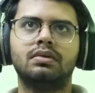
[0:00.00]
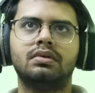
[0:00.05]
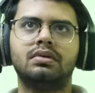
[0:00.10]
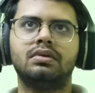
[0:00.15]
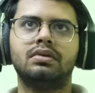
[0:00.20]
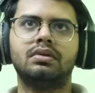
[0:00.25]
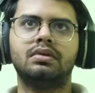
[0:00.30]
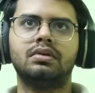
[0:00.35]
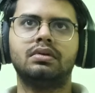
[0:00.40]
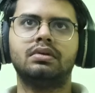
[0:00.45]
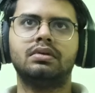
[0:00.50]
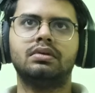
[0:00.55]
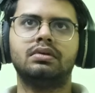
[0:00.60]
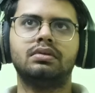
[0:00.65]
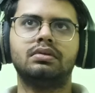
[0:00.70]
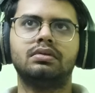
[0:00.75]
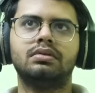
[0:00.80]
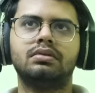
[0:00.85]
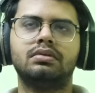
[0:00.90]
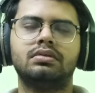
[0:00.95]

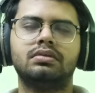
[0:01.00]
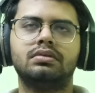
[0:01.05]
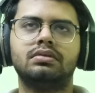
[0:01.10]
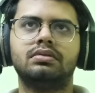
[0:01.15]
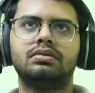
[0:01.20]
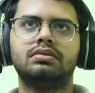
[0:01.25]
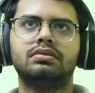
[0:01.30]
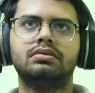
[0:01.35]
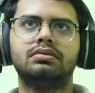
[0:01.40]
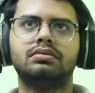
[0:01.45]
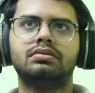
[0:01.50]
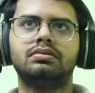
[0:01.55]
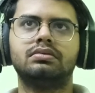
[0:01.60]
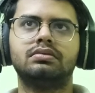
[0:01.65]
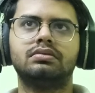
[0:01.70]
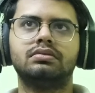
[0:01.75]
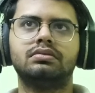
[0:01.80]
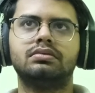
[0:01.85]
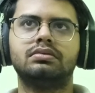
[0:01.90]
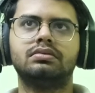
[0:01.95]

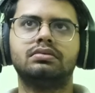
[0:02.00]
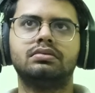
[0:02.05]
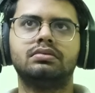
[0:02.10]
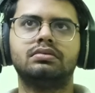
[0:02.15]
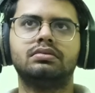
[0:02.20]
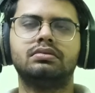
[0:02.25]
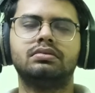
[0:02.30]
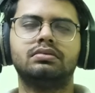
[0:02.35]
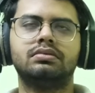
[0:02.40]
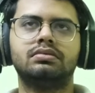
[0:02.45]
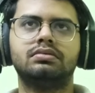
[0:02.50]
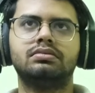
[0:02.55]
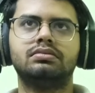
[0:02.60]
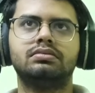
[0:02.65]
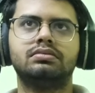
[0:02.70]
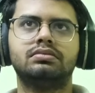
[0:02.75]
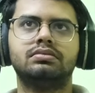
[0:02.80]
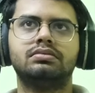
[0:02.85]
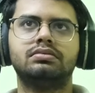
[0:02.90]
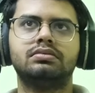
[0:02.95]

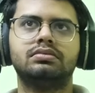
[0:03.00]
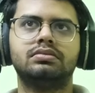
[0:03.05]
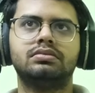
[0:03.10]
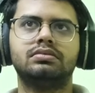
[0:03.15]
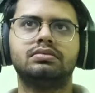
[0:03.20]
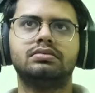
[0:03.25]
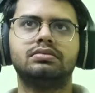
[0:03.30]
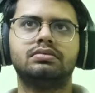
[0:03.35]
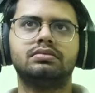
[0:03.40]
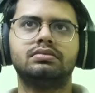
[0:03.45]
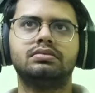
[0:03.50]
Nothing is said.